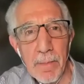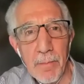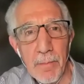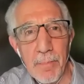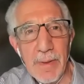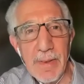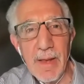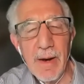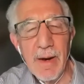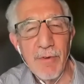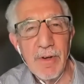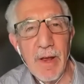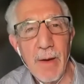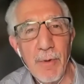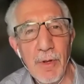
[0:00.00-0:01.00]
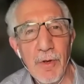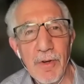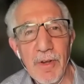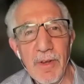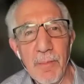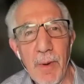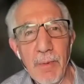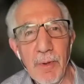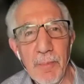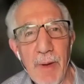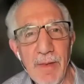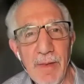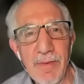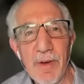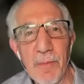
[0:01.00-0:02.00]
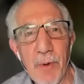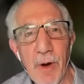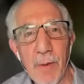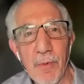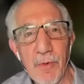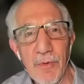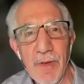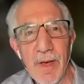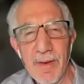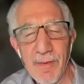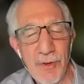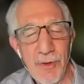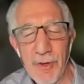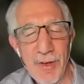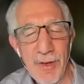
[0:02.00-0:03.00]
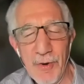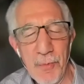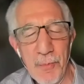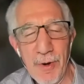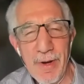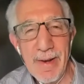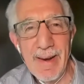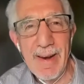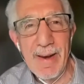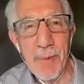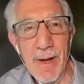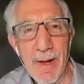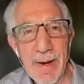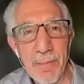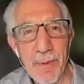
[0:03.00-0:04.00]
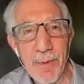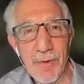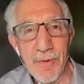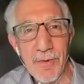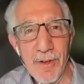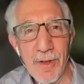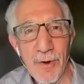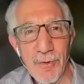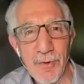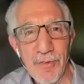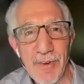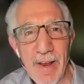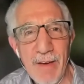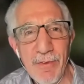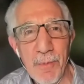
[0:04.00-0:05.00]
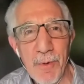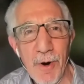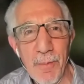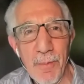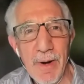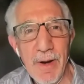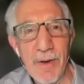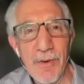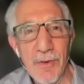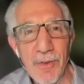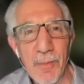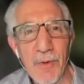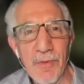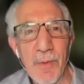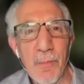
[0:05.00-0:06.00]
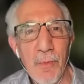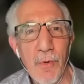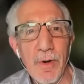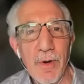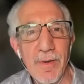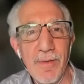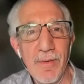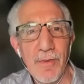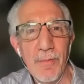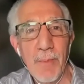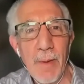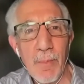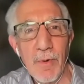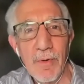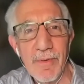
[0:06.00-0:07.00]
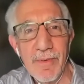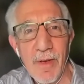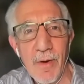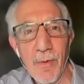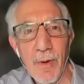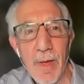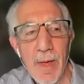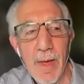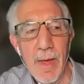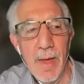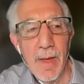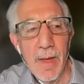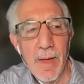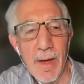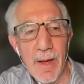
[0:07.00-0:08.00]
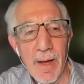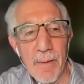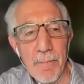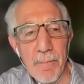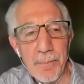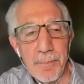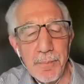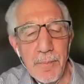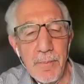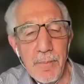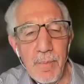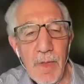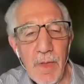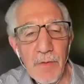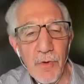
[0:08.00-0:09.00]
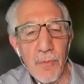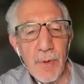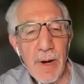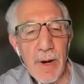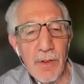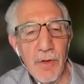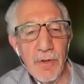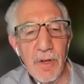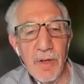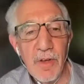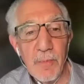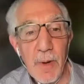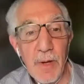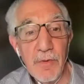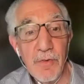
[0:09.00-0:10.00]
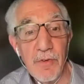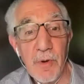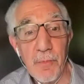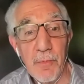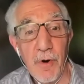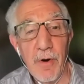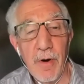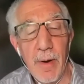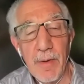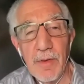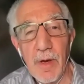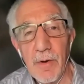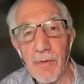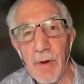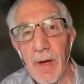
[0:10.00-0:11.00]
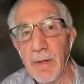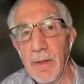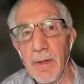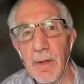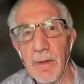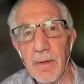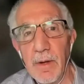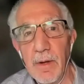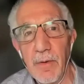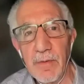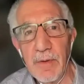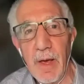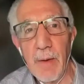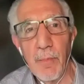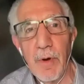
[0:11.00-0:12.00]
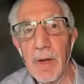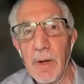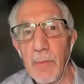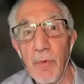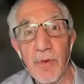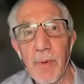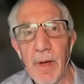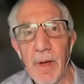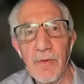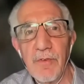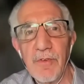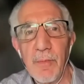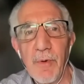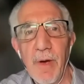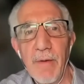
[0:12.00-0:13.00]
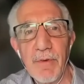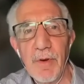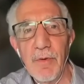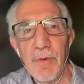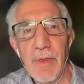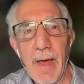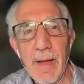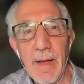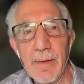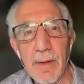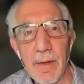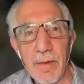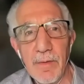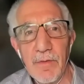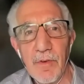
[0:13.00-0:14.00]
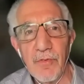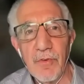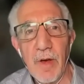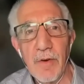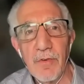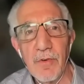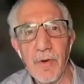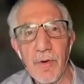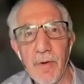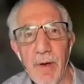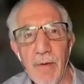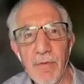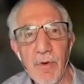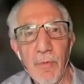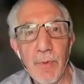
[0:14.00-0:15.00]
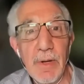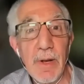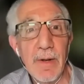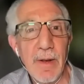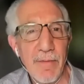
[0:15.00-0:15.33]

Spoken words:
But then every time we looked at the public policy department, it was like, you guys don't bring in any money, but you're the largest staff department and you're the most important to members. So, but when I looked at the sponsorship program, I thought, great, as I bring in more sponsorship revenue, that is discretionary revenue. We of